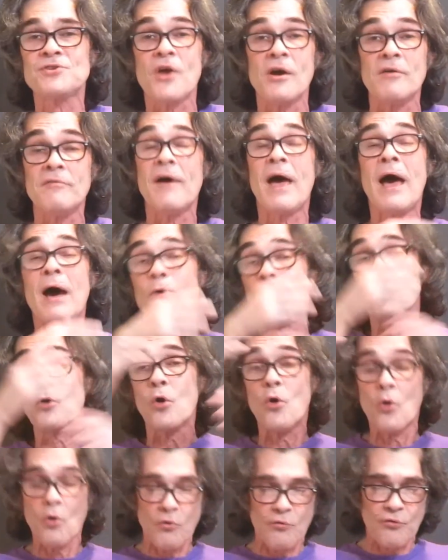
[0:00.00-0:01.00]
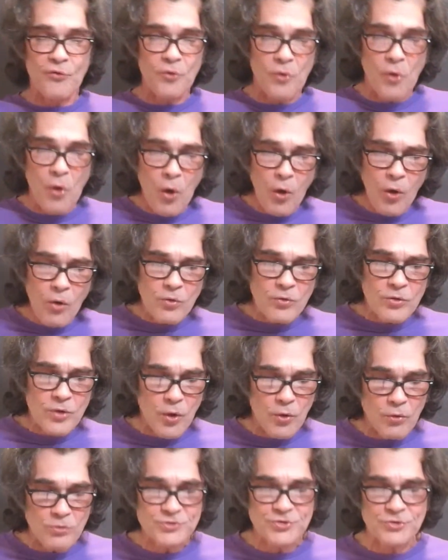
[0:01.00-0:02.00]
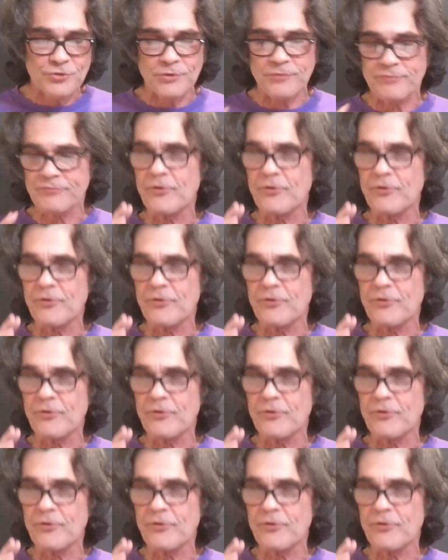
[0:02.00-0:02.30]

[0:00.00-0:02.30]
of our overall culture,